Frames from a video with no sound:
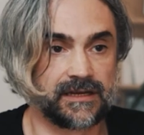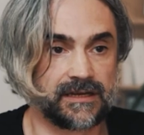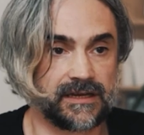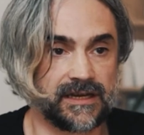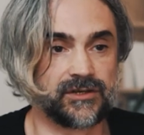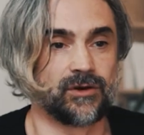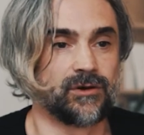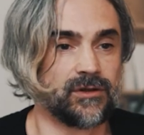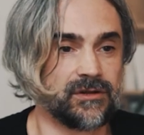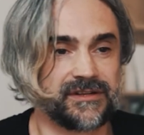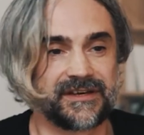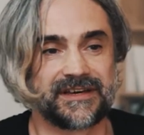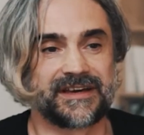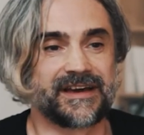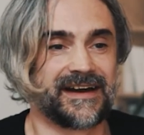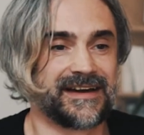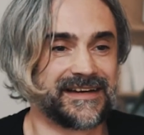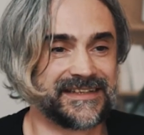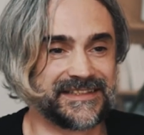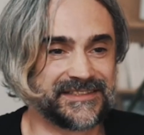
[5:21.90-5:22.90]
and all the
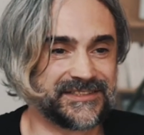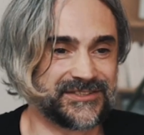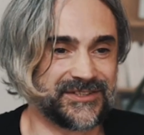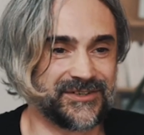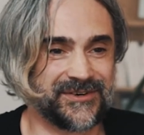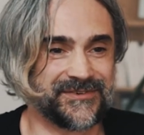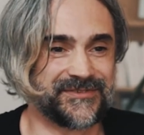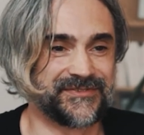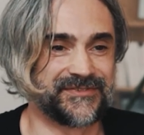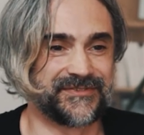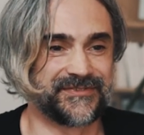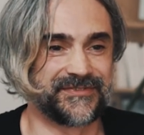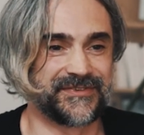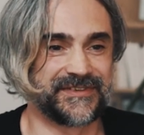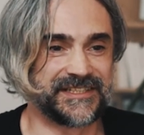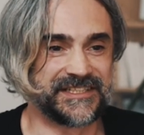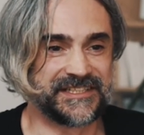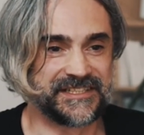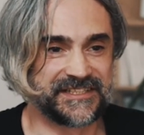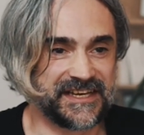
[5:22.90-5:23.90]
kinds of
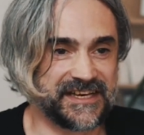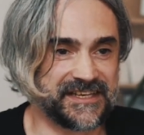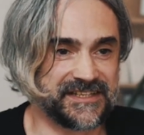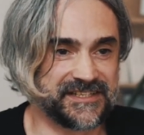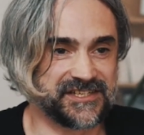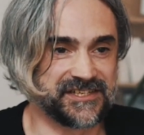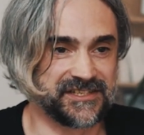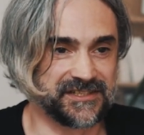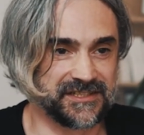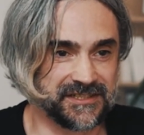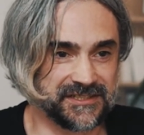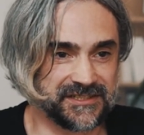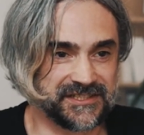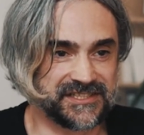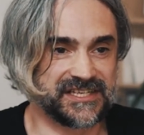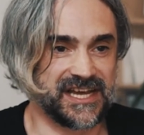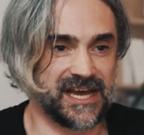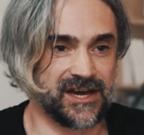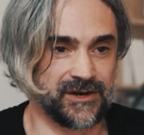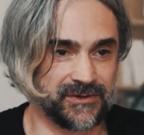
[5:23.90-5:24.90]
intentional
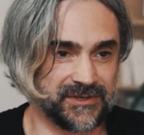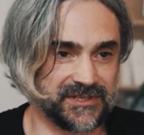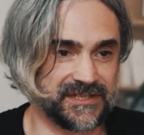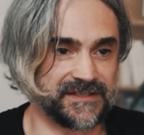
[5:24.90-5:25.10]
sound